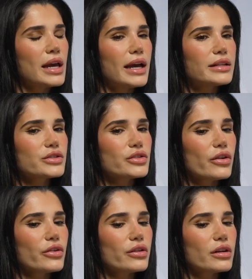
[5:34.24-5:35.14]
And
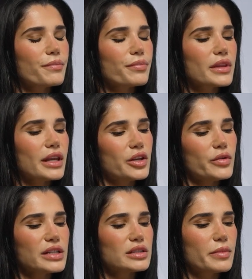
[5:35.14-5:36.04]
so can you
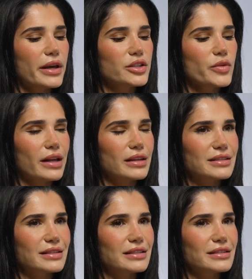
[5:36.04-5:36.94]
explain to our
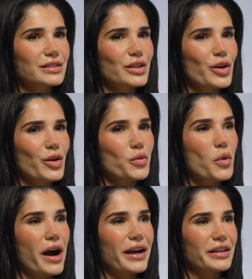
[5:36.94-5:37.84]
listeners
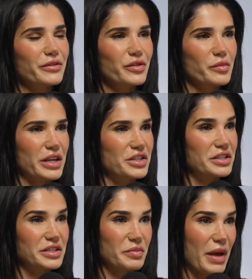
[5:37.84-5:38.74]
why
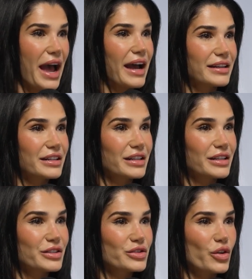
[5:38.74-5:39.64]
inflammation is bad?
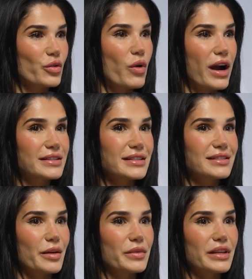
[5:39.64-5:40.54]
So why is it
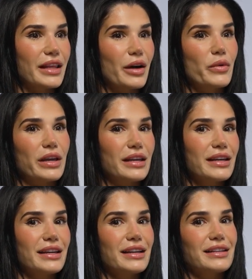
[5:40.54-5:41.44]
something that we
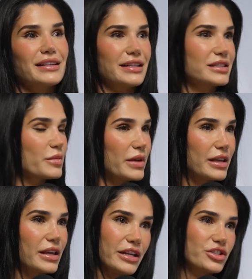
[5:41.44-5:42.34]
need to
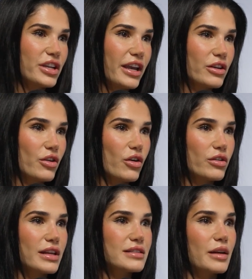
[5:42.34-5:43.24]
be educated
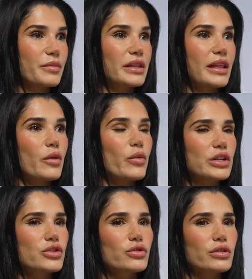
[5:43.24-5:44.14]
on and something that we
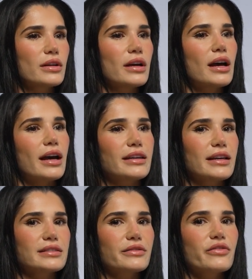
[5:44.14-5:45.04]
should, I
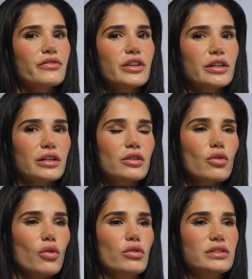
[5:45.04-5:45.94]
guess,
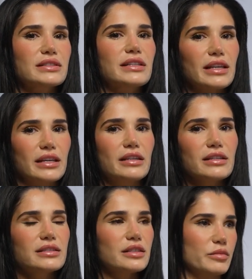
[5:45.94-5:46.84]
feel or see
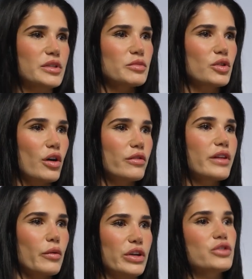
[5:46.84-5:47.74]
symptoms of
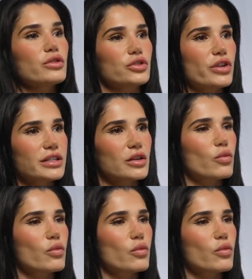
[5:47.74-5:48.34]
that we should address it?